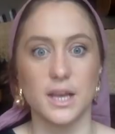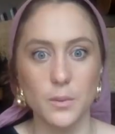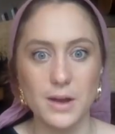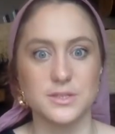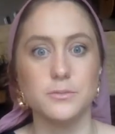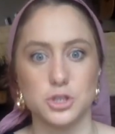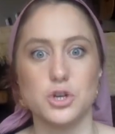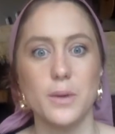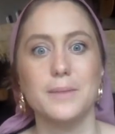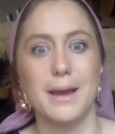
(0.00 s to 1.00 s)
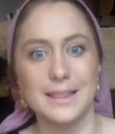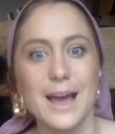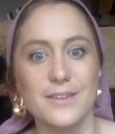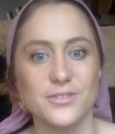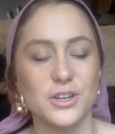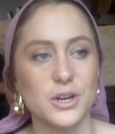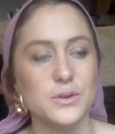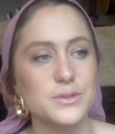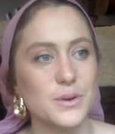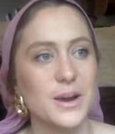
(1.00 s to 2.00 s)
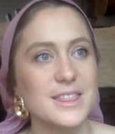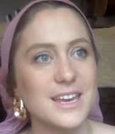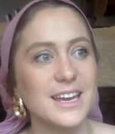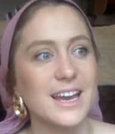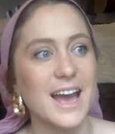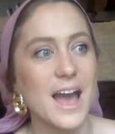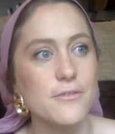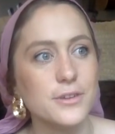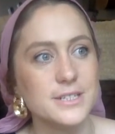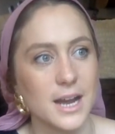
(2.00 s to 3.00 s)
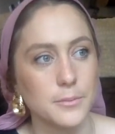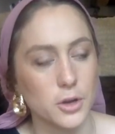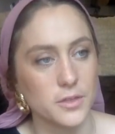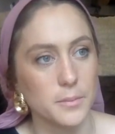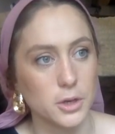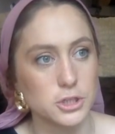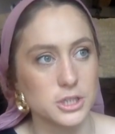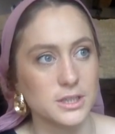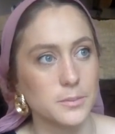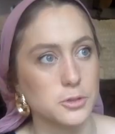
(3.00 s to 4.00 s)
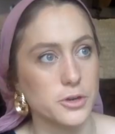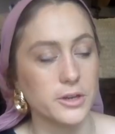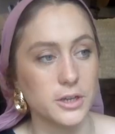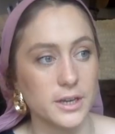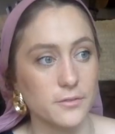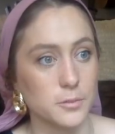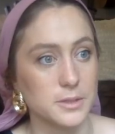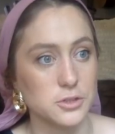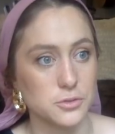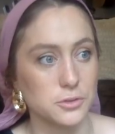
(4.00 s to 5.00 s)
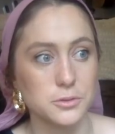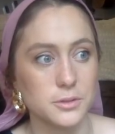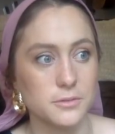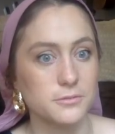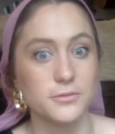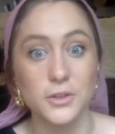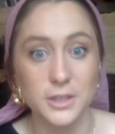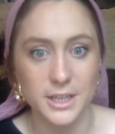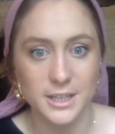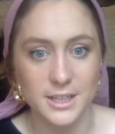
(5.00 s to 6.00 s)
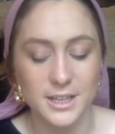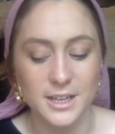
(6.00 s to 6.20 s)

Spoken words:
like, wow, someone's showing my life, you know? So I think every time you're at the margin, the portrayal can never be true fully.